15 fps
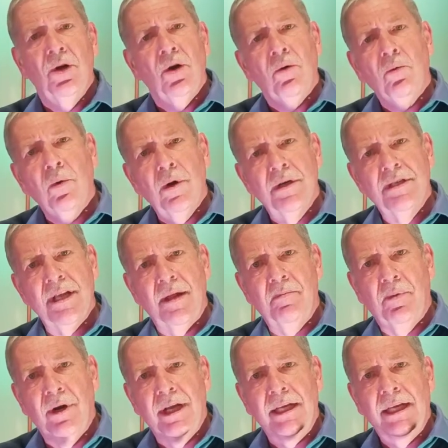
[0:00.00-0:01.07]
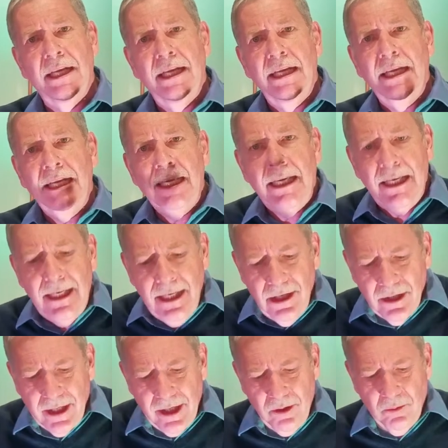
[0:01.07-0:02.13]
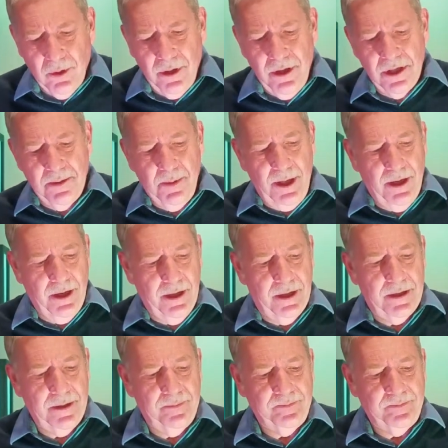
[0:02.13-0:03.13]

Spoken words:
words that bring healing where there's been hurt,